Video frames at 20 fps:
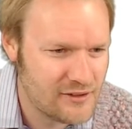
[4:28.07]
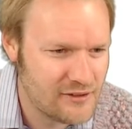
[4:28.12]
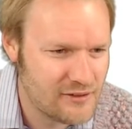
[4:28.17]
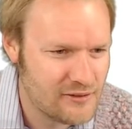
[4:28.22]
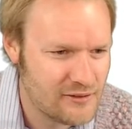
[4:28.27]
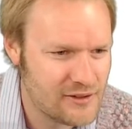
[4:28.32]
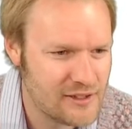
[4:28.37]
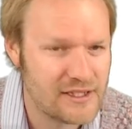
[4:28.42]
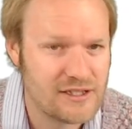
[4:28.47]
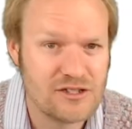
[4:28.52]

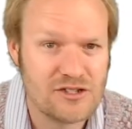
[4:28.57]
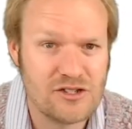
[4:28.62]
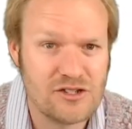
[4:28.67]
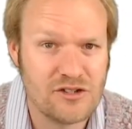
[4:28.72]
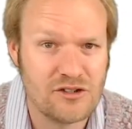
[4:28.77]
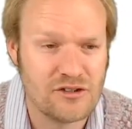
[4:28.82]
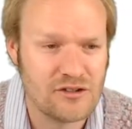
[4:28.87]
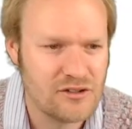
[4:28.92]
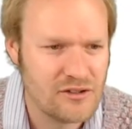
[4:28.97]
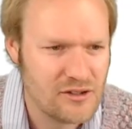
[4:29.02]
Well, that's
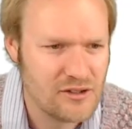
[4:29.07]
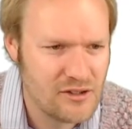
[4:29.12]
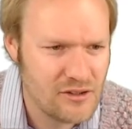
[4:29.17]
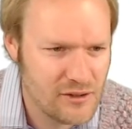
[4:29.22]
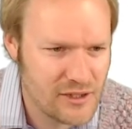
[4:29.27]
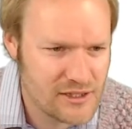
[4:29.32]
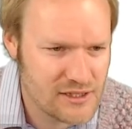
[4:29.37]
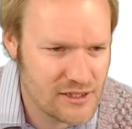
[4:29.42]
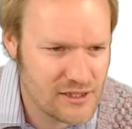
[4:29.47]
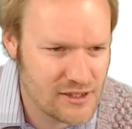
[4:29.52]
2.
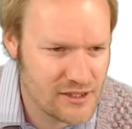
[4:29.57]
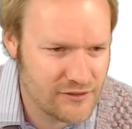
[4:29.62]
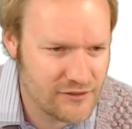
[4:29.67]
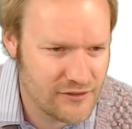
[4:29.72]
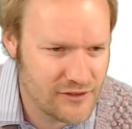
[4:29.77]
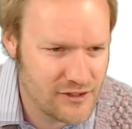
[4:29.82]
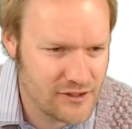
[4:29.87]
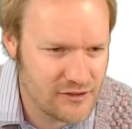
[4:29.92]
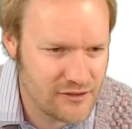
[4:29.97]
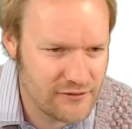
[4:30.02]
What's the
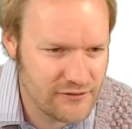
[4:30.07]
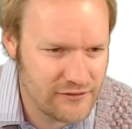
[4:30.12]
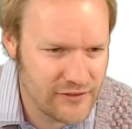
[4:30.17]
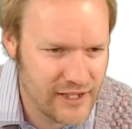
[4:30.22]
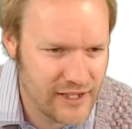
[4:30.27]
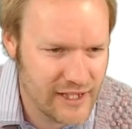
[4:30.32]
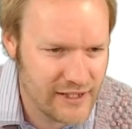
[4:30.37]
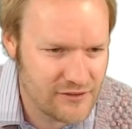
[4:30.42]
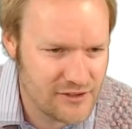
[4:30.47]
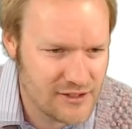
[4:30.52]
difference from
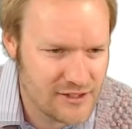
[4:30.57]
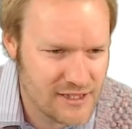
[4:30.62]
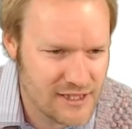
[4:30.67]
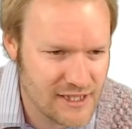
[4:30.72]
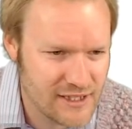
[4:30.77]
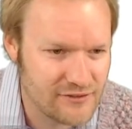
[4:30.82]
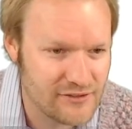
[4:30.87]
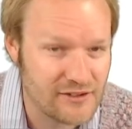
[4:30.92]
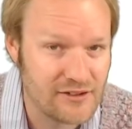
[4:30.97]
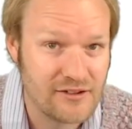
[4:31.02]
5 to
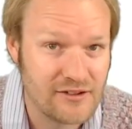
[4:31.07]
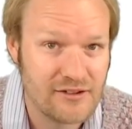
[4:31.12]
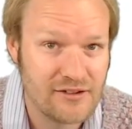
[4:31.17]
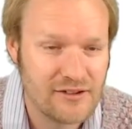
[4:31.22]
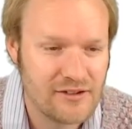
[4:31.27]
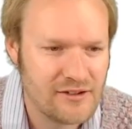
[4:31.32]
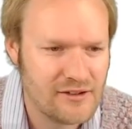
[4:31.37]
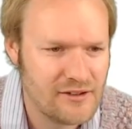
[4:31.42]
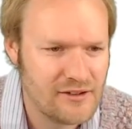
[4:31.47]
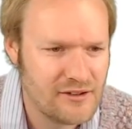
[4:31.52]
7?
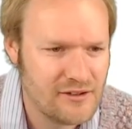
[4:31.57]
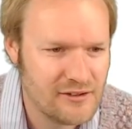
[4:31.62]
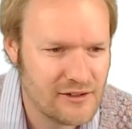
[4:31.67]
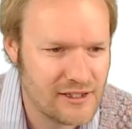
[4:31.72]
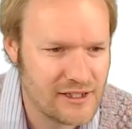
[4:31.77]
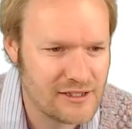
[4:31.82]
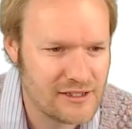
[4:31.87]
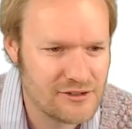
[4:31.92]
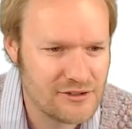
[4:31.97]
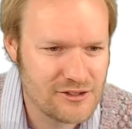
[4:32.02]
Well,
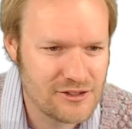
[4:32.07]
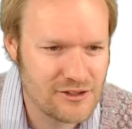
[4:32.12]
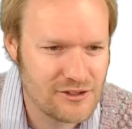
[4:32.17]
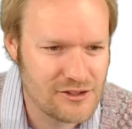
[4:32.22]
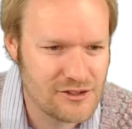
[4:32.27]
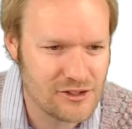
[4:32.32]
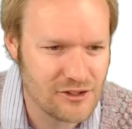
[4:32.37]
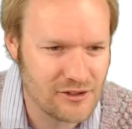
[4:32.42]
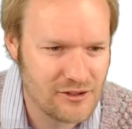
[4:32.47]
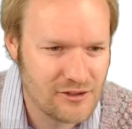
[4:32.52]
that's also
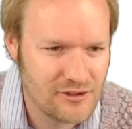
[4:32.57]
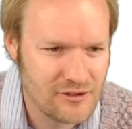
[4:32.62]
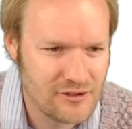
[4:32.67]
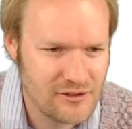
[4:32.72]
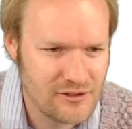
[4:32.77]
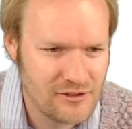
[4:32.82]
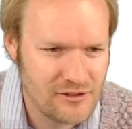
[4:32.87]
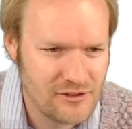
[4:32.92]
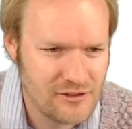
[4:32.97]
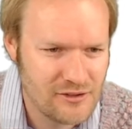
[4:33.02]
2.
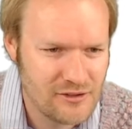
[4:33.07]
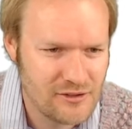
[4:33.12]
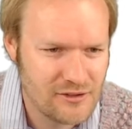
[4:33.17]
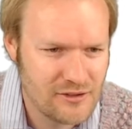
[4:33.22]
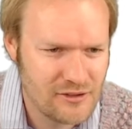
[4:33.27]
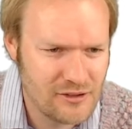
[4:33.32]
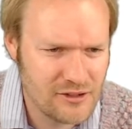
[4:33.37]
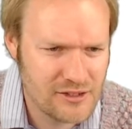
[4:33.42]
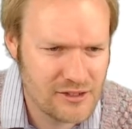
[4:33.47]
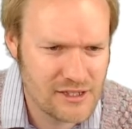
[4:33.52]

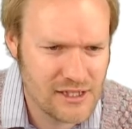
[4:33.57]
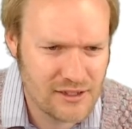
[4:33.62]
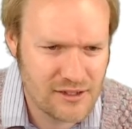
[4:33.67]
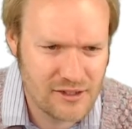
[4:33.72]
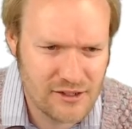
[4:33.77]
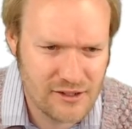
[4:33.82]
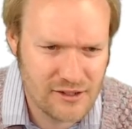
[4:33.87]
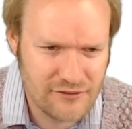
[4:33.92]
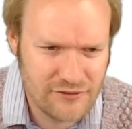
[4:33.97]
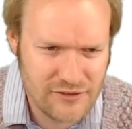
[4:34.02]
Looks like
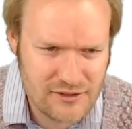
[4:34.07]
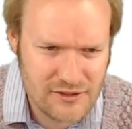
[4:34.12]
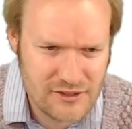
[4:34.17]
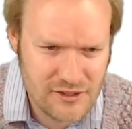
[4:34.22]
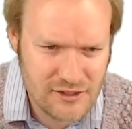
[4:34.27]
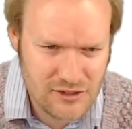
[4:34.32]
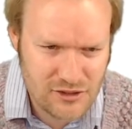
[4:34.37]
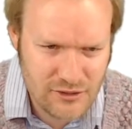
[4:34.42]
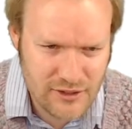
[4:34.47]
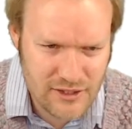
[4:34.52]
the difference
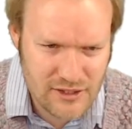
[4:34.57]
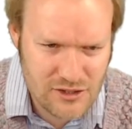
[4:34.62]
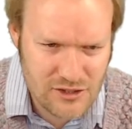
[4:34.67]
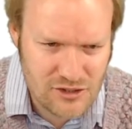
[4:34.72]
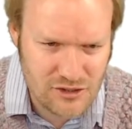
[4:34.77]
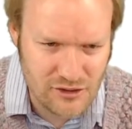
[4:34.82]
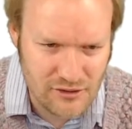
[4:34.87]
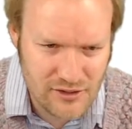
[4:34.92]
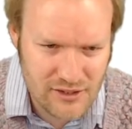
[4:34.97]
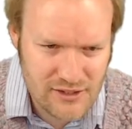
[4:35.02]
is always
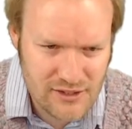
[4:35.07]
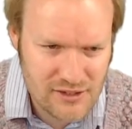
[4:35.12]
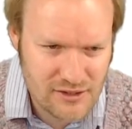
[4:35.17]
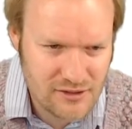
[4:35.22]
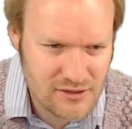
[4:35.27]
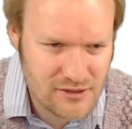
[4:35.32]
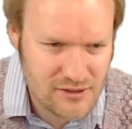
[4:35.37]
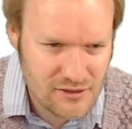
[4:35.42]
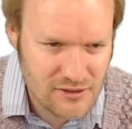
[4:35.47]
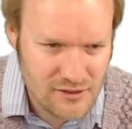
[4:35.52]
2, is
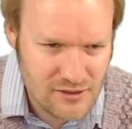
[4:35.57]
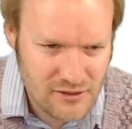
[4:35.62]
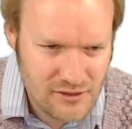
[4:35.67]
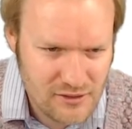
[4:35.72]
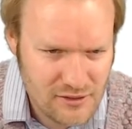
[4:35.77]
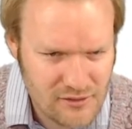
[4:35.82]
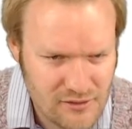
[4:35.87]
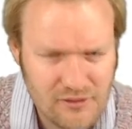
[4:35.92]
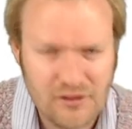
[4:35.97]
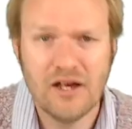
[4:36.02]
it?
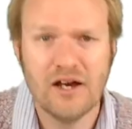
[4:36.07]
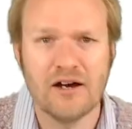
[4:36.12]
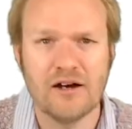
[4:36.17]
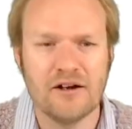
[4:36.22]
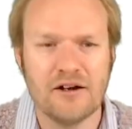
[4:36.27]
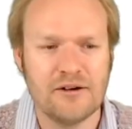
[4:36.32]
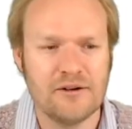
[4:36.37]
Yeah.